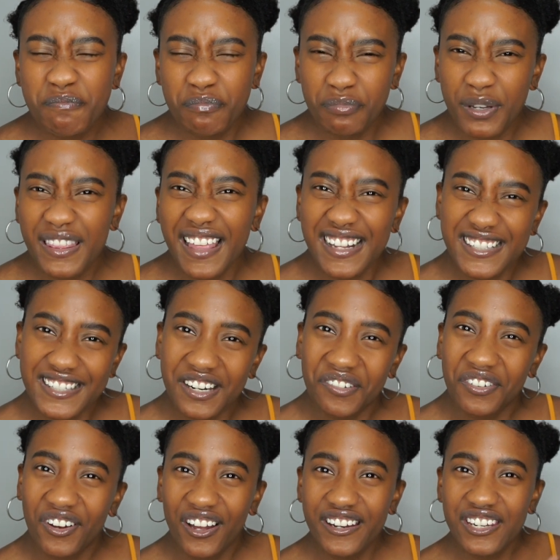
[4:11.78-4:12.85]
put that
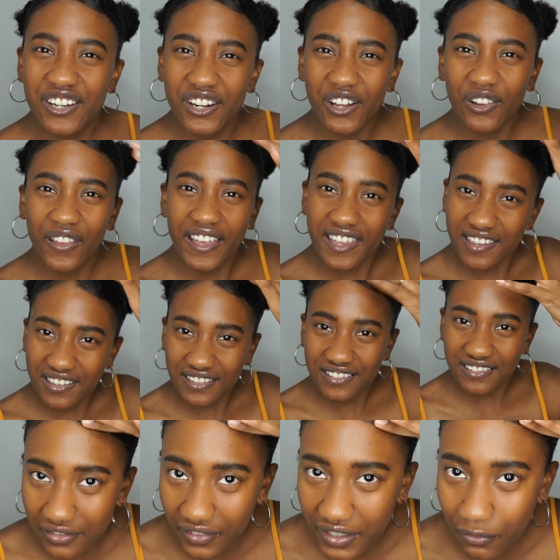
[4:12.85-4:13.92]
stuff on, you know, like
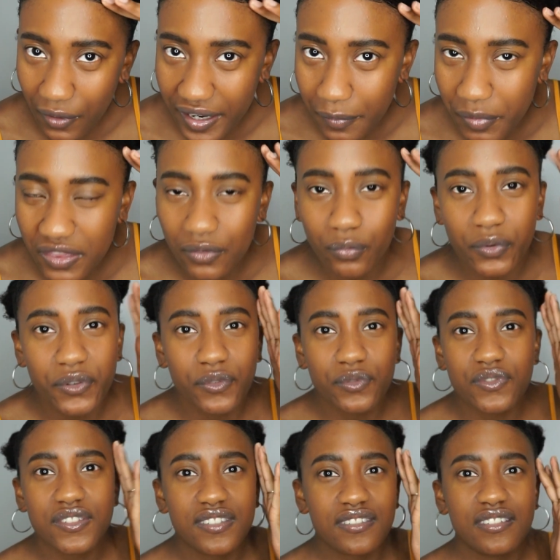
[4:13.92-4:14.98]
right up in the
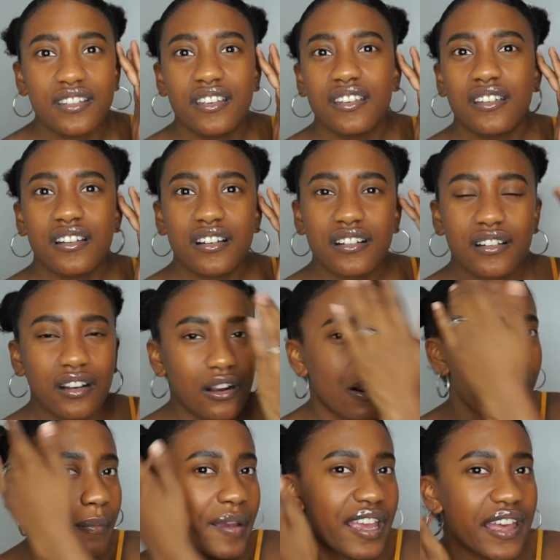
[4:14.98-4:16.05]
roots
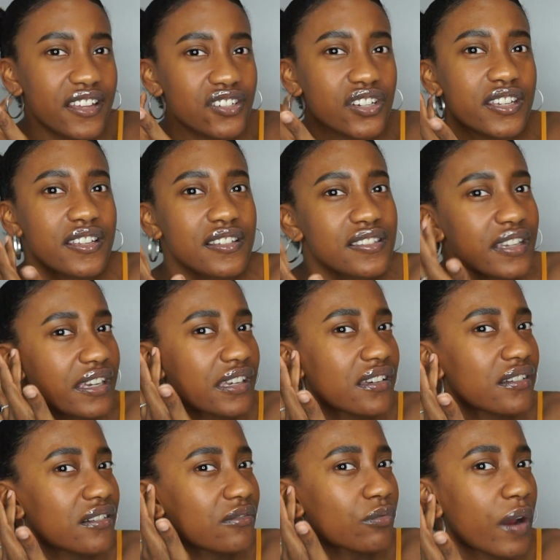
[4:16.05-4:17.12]
or on my edges, like
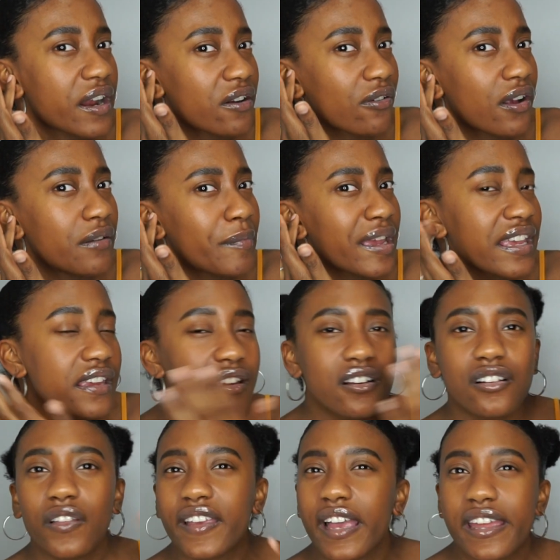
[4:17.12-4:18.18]
right around my
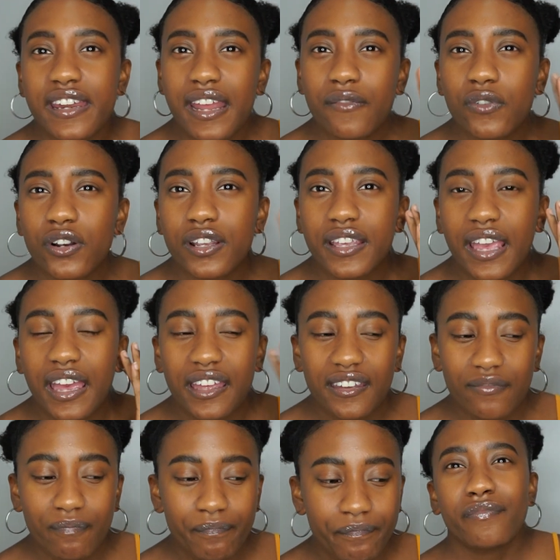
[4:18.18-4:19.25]
ear. Like, I never
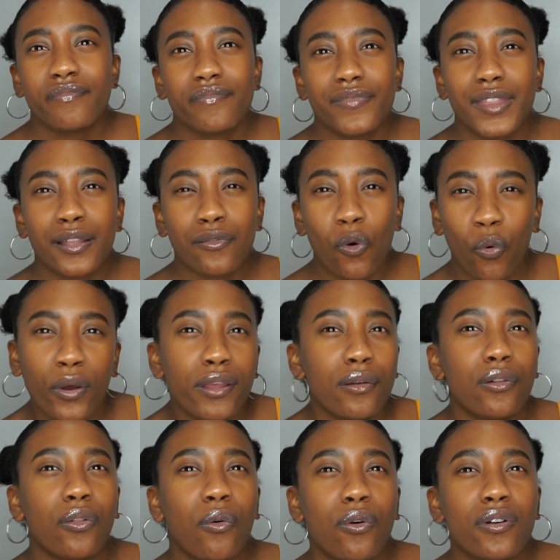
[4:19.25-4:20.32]
get the
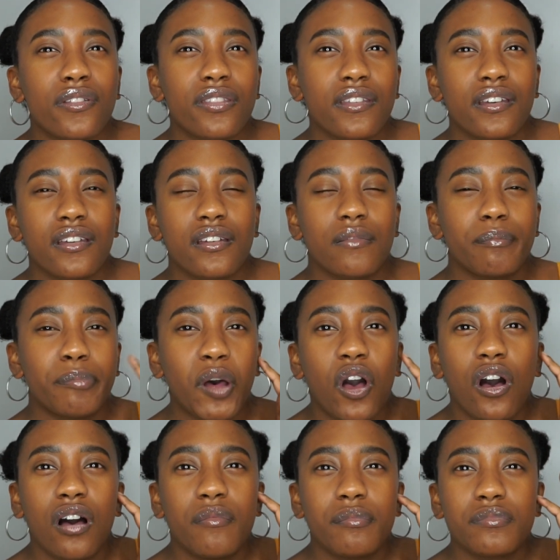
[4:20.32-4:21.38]
oil or the
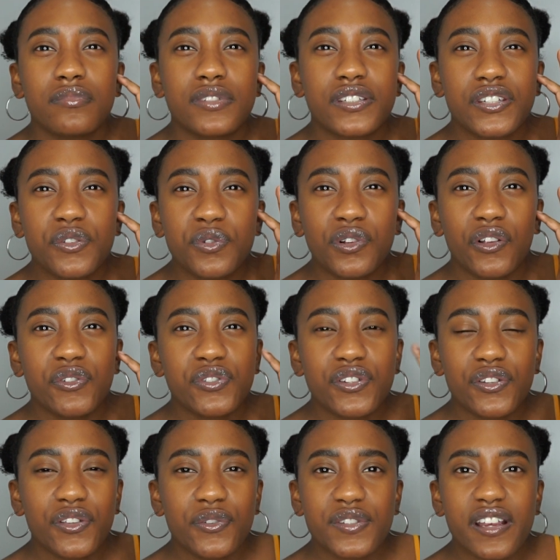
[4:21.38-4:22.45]
balm too close
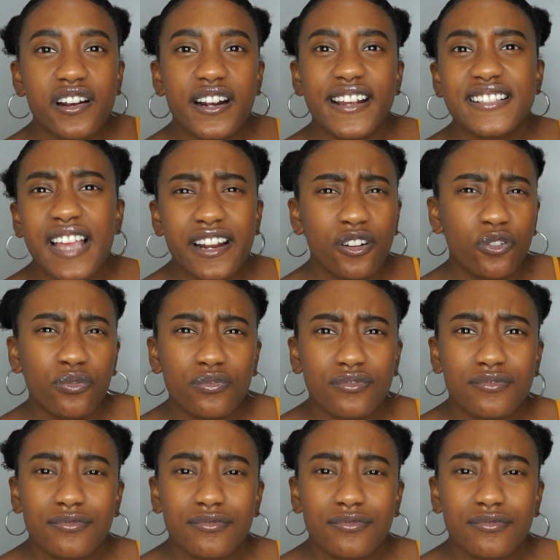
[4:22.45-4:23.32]
to those areas. I don't